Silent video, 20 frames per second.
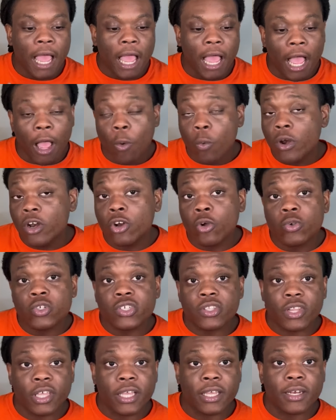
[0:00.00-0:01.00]
I want to know what
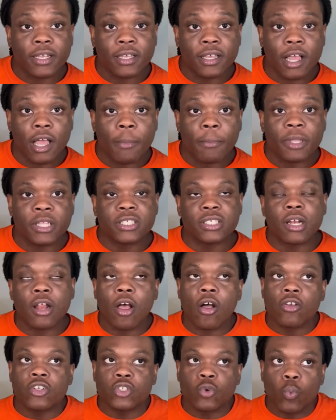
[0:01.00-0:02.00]
you think in the comments, and I
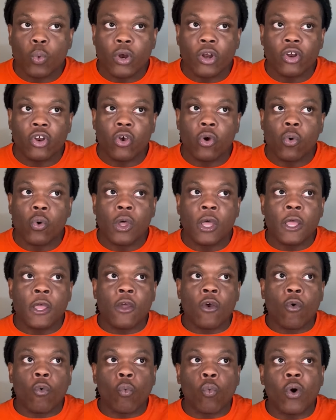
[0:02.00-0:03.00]
also want to know,
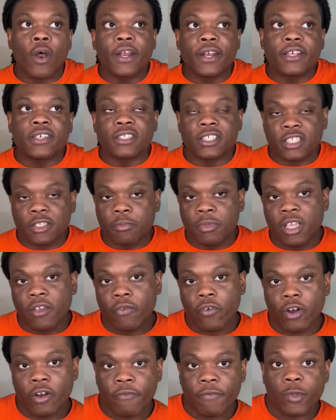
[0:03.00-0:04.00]
what does this mean
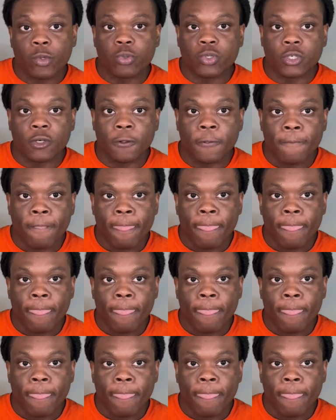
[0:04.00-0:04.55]
for the future?